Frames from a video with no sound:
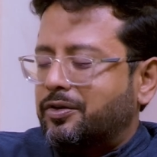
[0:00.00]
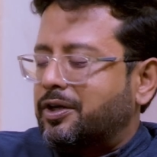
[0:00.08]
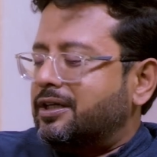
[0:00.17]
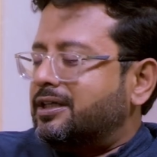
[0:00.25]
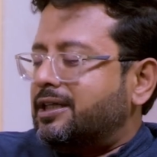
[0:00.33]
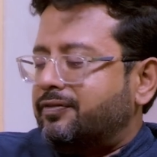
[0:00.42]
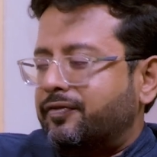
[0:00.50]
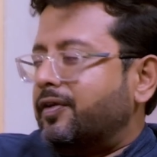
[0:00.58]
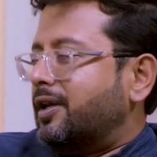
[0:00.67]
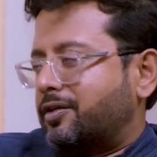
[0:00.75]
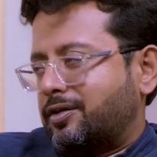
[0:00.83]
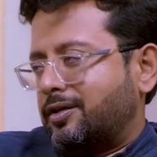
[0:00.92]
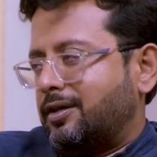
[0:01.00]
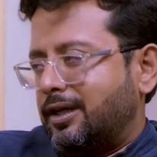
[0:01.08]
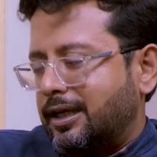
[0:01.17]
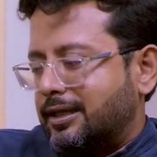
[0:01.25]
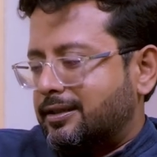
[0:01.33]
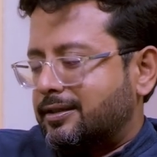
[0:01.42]
not a definition.
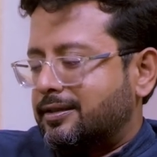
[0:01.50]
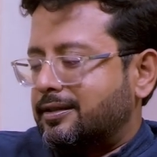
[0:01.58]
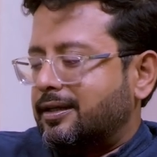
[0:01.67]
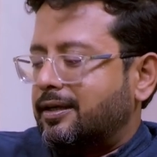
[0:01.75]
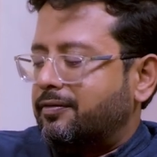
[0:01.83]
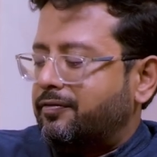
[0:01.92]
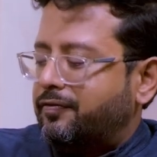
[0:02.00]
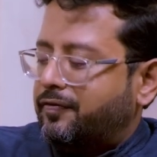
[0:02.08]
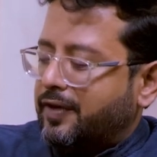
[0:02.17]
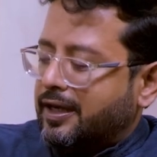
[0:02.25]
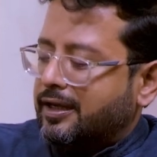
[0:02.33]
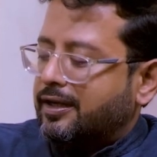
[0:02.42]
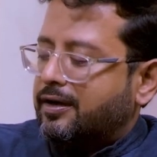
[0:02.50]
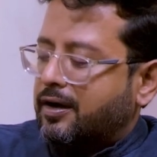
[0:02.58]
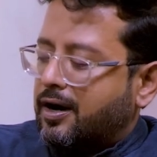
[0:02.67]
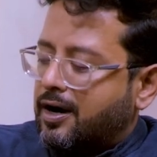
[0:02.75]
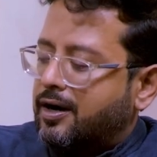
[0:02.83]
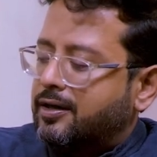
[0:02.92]
It's the very
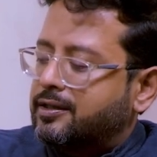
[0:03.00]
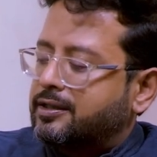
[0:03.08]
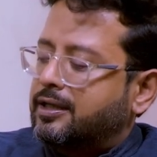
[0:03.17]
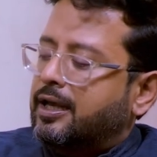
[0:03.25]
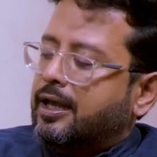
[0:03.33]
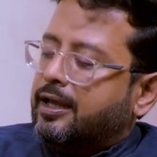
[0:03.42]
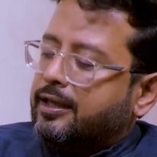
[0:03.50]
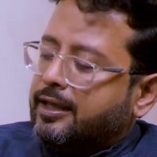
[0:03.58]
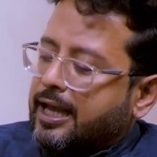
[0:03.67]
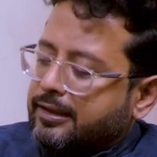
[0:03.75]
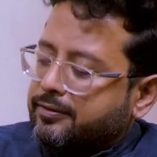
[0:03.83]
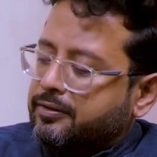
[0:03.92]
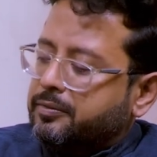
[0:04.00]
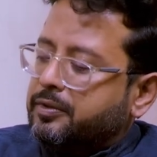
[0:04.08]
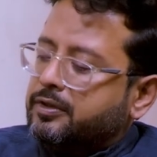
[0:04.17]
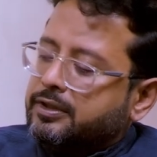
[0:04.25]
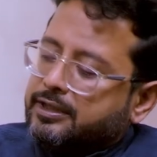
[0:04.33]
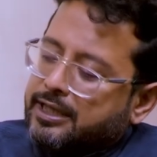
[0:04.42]
hard,
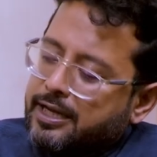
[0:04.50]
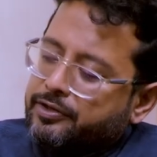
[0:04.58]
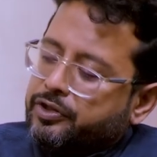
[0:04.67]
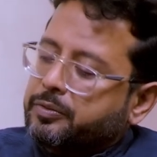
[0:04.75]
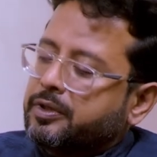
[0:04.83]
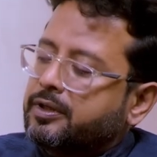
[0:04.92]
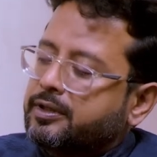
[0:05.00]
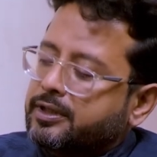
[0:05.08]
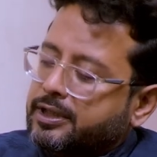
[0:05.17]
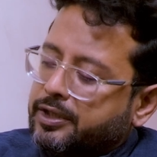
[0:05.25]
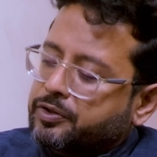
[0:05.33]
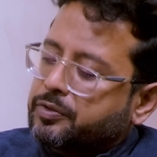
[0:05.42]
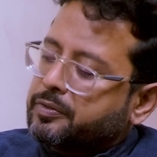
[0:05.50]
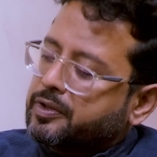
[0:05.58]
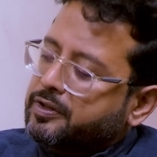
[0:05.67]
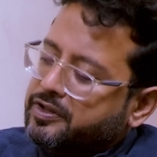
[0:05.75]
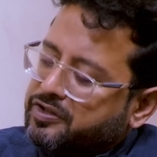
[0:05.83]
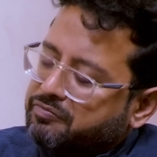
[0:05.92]
gatherable, tangible,
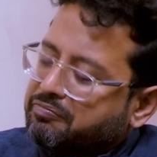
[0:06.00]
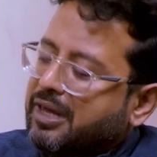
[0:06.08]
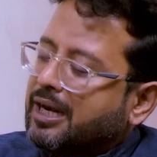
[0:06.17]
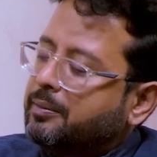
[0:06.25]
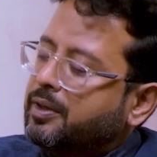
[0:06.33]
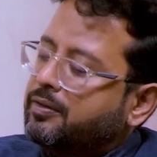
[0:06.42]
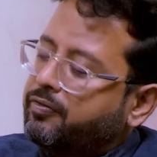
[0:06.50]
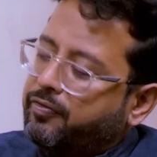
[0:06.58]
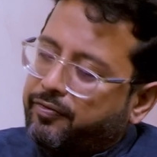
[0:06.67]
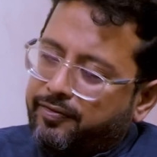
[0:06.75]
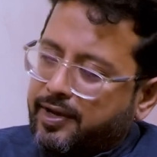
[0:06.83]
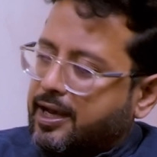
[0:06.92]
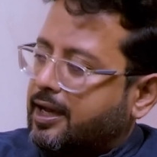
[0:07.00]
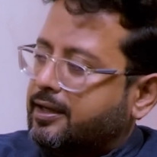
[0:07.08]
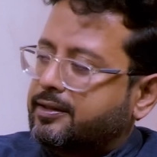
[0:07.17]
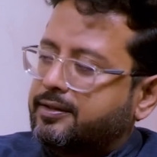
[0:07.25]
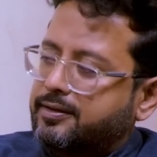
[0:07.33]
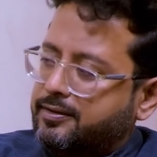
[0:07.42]
touchable, smellable
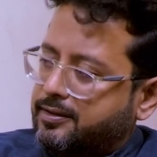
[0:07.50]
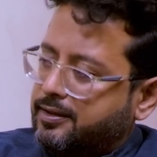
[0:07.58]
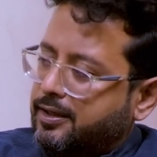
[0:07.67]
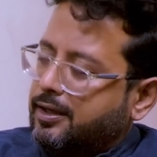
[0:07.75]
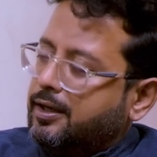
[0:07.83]
facts,